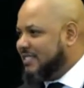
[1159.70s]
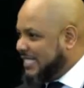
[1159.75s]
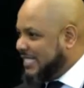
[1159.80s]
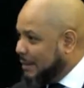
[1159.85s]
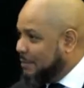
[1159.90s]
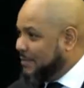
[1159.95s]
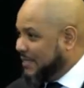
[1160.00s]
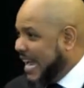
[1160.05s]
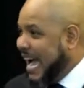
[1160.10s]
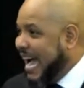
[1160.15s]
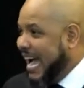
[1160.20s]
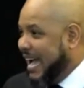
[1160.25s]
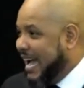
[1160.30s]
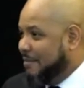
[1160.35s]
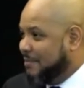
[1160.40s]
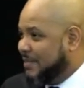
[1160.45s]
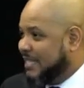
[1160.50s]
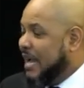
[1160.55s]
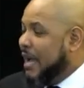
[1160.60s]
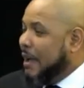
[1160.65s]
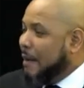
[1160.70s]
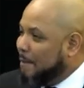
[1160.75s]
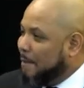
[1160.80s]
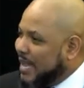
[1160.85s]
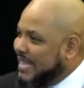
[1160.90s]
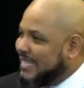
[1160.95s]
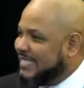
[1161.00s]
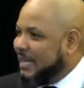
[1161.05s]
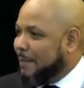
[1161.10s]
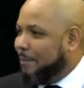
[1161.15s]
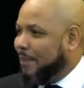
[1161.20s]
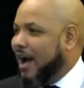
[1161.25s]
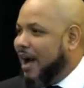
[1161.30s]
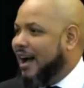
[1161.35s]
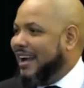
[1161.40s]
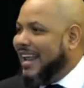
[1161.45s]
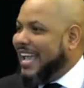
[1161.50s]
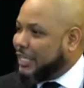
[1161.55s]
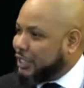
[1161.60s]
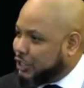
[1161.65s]
sometimes based
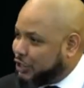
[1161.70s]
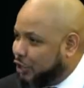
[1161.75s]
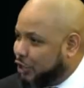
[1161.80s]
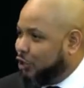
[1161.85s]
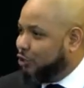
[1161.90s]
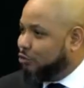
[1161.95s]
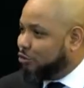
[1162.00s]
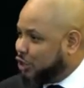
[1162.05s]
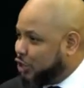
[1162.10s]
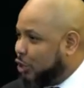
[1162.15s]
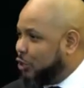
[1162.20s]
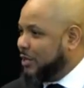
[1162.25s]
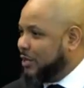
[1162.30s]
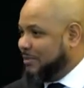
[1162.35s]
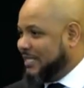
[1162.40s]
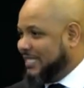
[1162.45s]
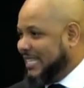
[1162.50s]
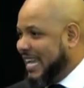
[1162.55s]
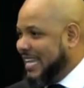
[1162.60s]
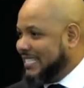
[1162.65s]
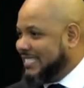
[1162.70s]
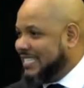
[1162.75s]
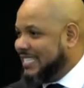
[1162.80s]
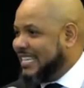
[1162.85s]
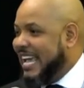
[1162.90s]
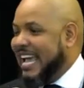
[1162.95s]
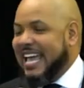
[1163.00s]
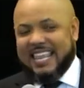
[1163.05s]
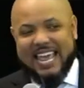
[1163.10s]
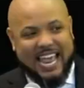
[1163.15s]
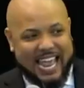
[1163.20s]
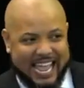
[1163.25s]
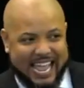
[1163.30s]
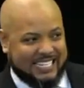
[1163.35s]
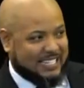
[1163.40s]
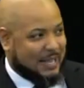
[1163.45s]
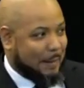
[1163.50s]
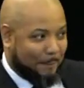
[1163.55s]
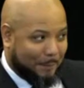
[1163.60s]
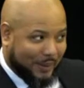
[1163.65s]
upon external circumstances that
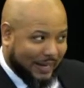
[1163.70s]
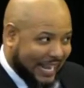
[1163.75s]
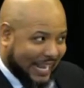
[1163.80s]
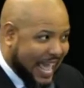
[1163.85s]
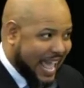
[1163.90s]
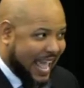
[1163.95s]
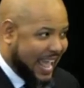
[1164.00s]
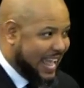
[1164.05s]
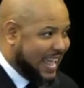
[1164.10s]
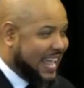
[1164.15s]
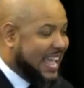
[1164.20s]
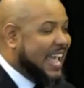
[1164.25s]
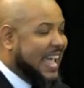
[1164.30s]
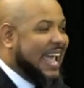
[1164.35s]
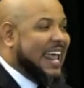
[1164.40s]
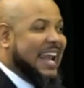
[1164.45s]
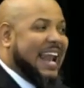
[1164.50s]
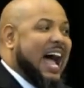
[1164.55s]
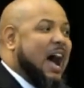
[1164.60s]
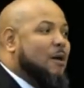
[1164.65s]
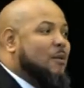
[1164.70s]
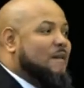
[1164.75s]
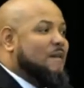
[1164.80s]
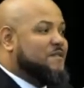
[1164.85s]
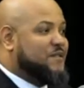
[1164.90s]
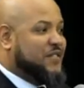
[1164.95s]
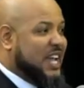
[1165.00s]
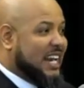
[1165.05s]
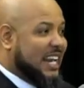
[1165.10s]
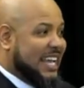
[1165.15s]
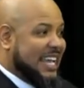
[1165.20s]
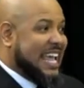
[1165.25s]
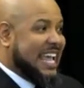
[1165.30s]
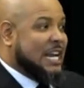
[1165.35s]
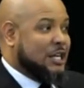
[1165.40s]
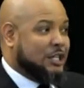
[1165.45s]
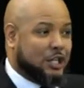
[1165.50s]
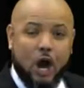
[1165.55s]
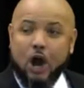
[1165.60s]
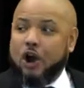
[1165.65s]
has a play in how I'm feeling
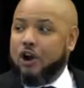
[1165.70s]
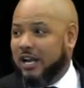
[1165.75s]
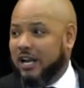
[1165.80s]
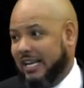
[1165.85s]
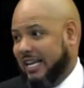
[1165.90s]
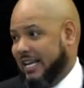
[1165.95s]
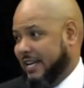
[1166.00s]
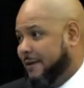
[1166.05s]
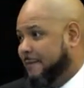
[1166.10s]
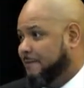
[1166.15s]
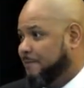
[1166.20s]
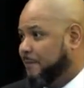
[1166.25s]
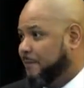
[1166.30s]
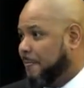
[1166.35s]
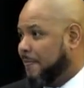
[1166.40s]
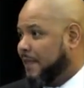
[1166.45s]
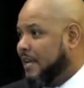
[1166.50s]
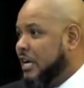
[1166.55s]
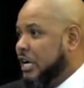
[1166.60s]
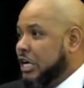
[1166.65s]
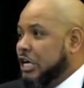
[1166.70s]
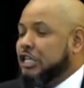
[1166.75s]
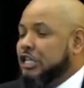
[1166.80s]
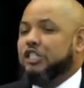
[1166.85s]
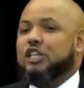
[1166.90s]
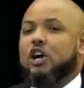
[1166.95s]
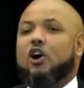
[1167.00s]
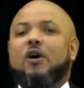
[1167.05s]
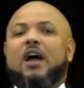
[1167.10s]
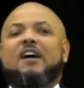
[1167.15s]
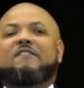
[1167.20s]
internally. So